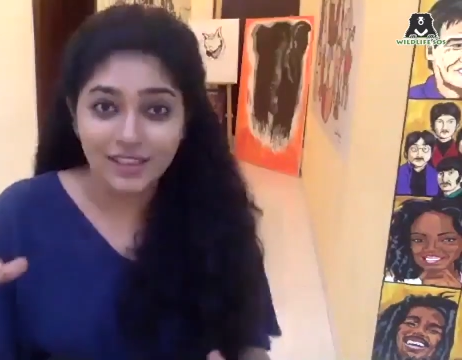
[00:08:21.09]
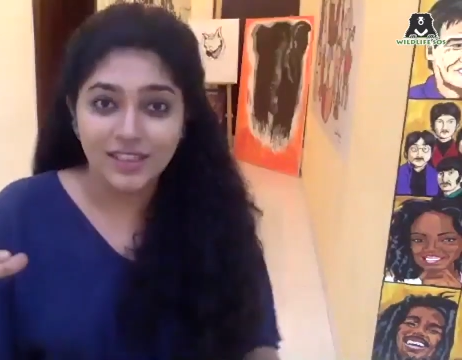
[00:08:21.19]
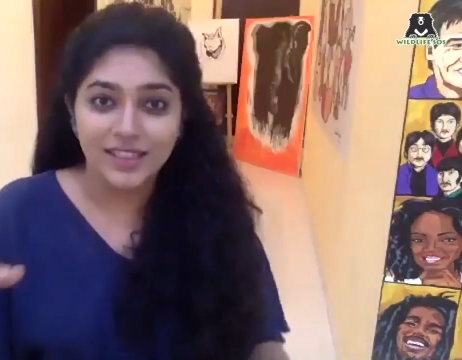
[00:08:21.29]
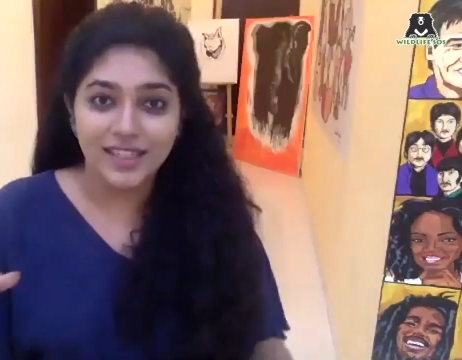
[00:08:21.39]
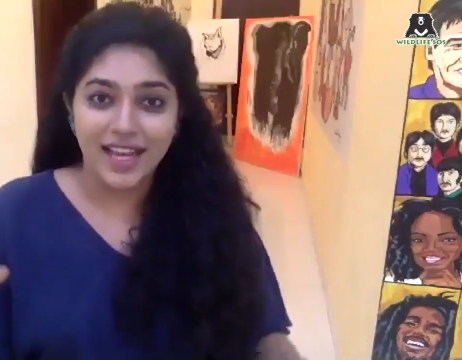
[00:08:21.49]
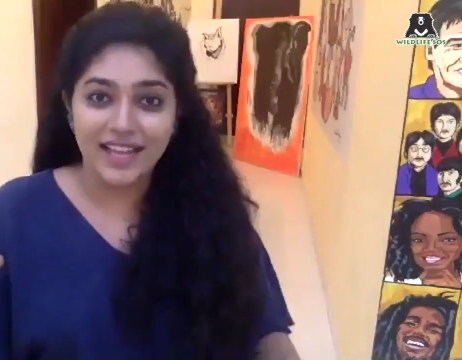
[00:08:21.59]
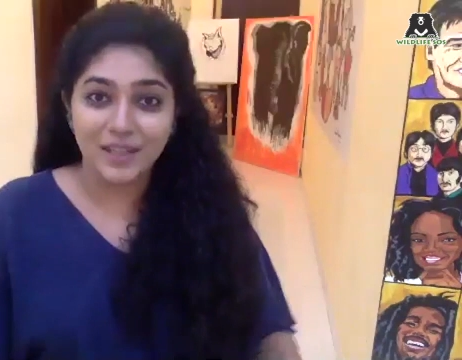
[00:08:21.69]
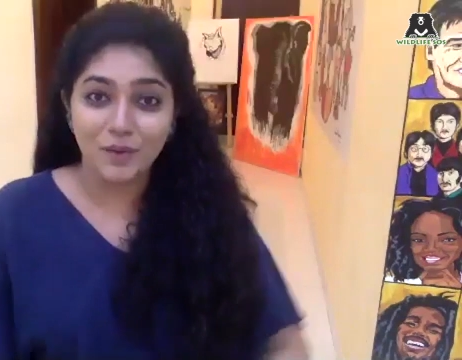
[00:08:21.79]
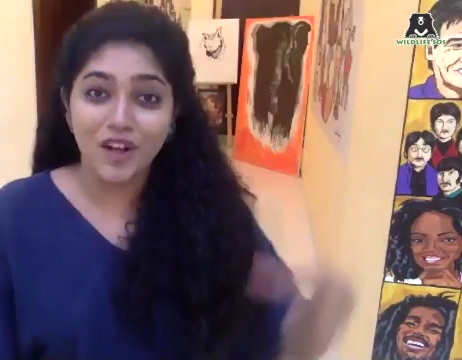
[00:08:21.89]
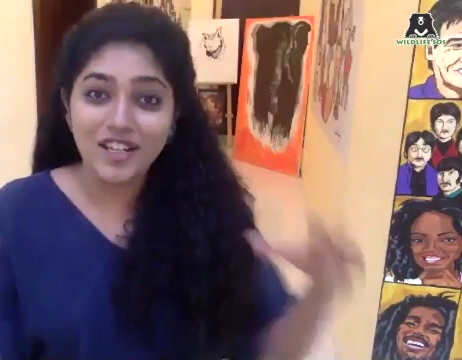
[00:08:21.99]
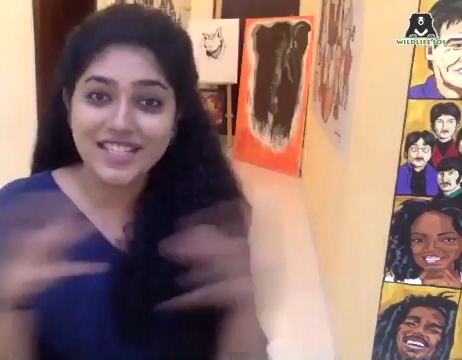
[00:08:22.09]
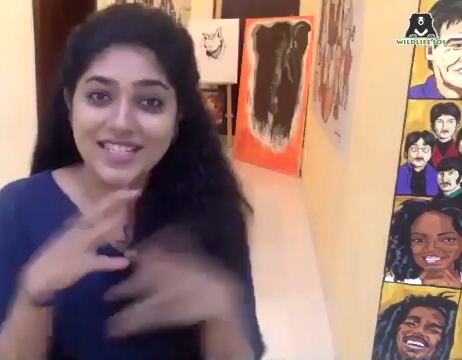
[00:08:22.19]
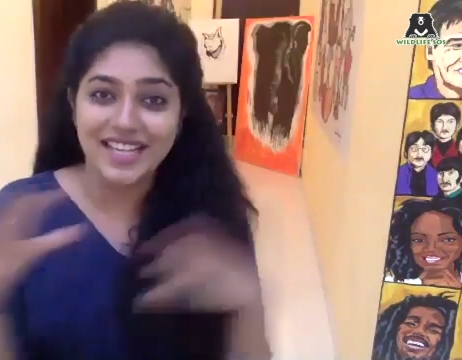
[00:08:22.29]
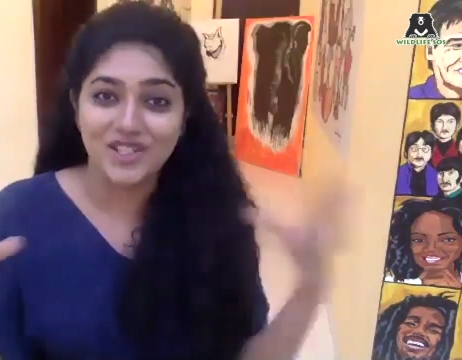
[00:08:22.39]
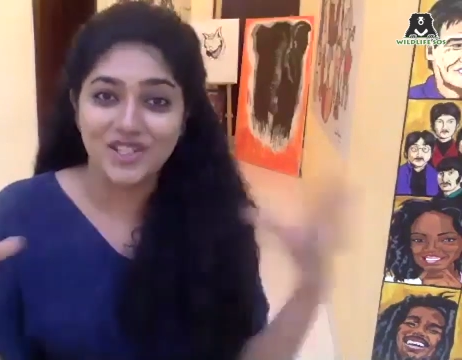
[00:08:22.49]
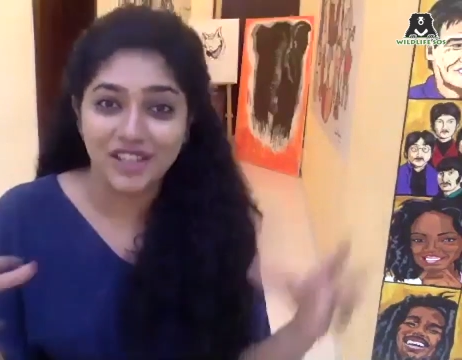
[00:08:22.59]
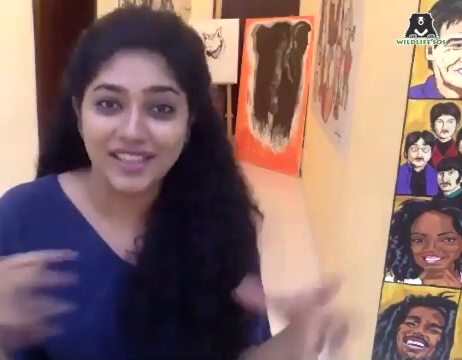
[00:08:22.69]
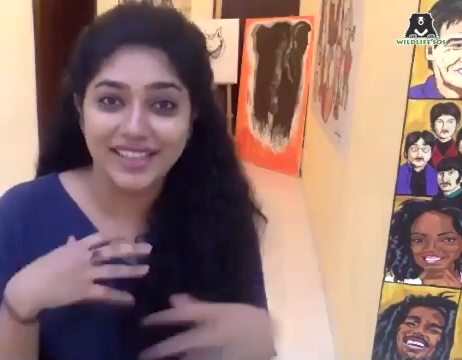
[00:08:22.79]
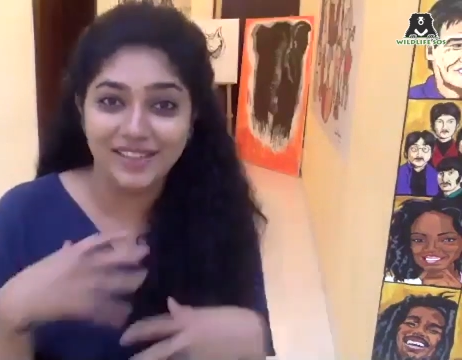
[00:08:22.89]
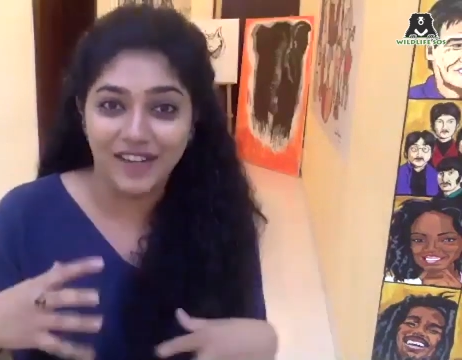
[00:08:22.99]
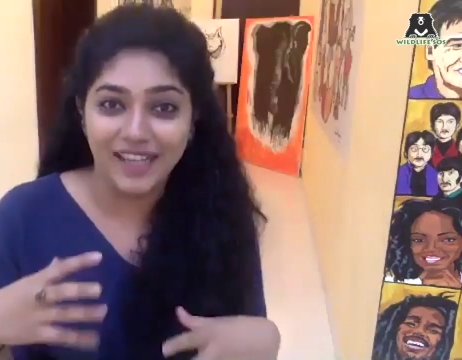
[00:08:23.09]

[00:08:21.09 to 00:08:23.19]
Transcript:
Speaker 1: and they were all just like chilling and fighting.